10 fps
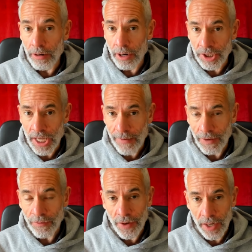your own
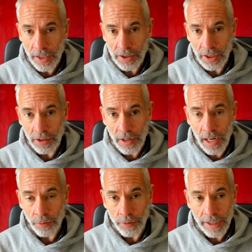safety first and you
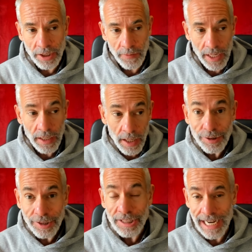and all the rest of it,
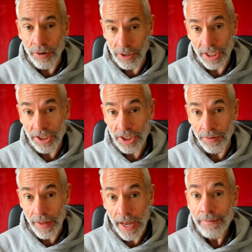the technology is
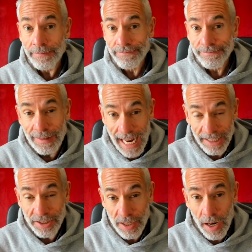still there. That
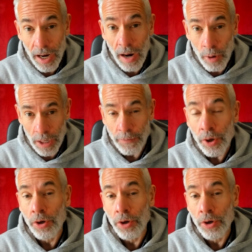is a wonderful